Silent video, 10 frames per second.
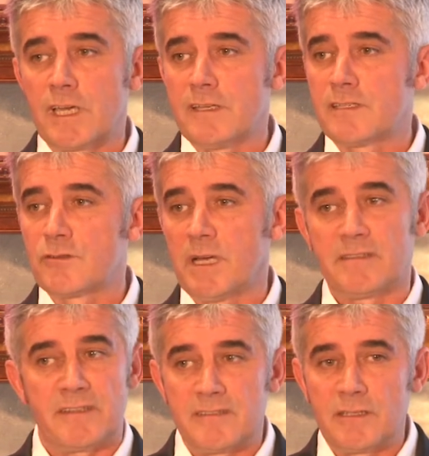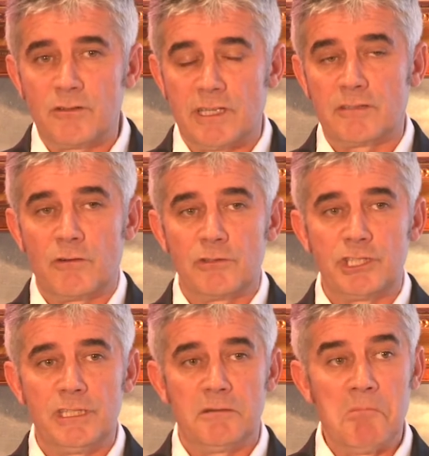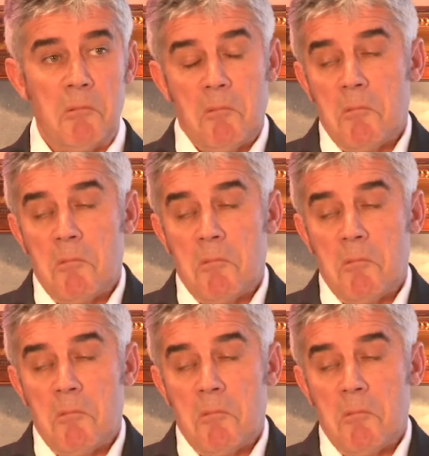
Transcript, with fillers: case is about testing a technology,